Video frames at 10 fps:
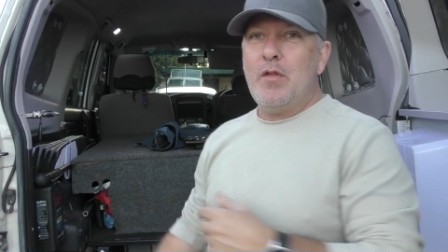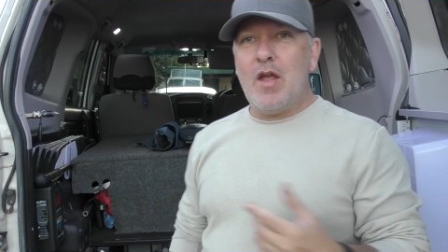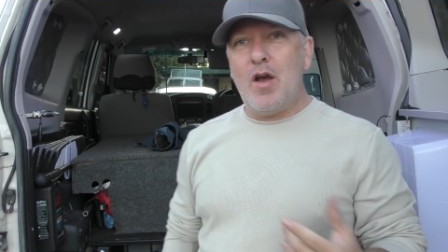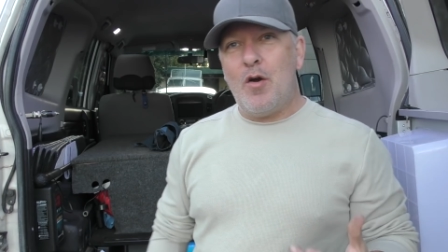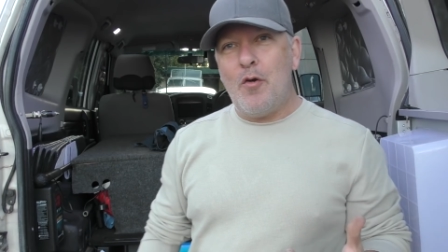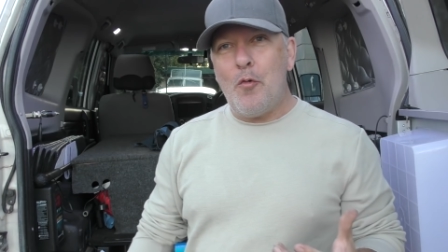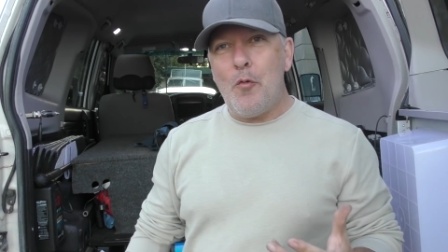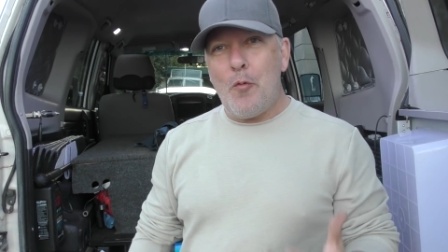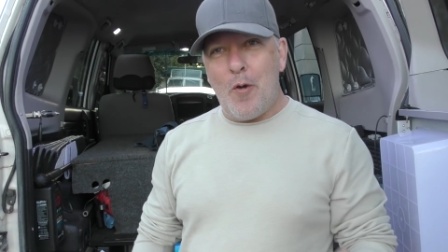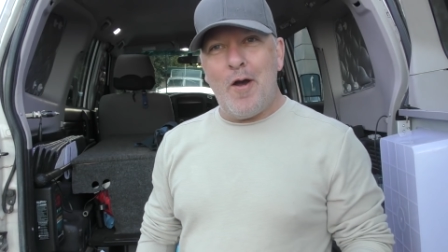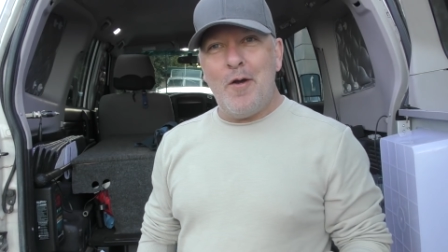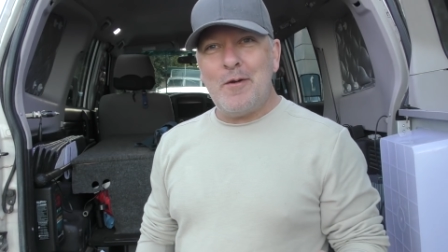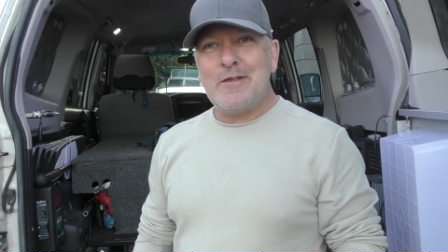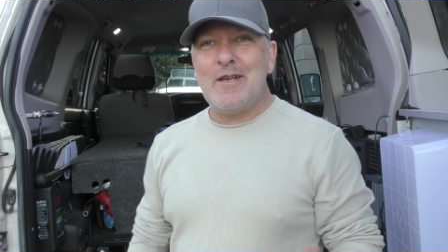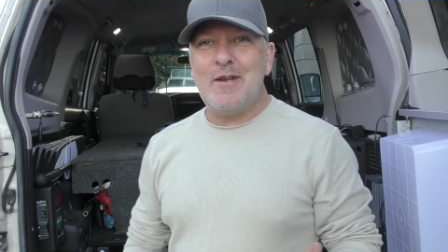Now why
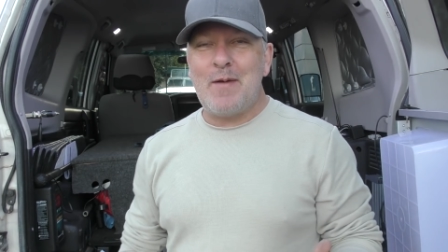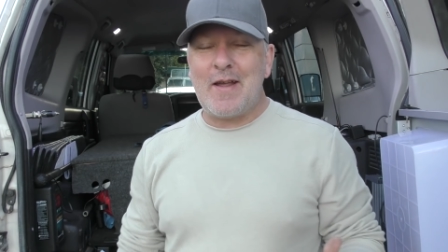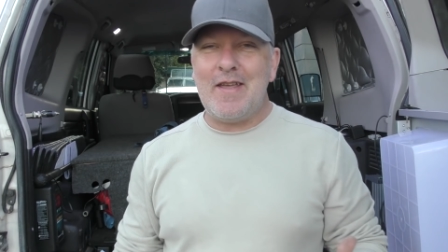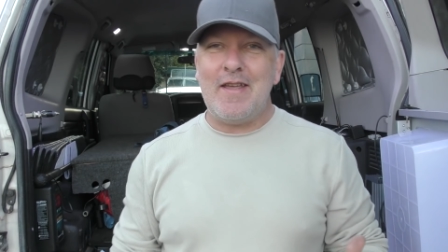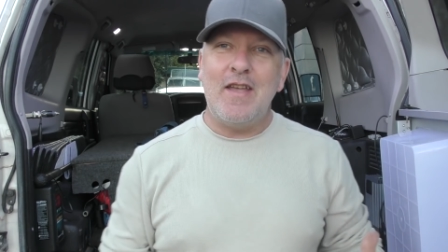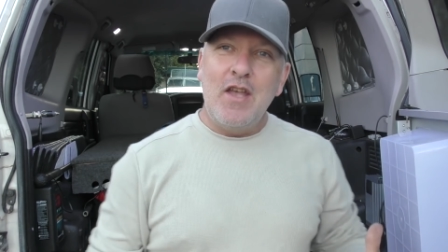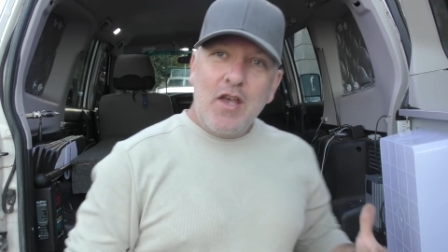we're standing back here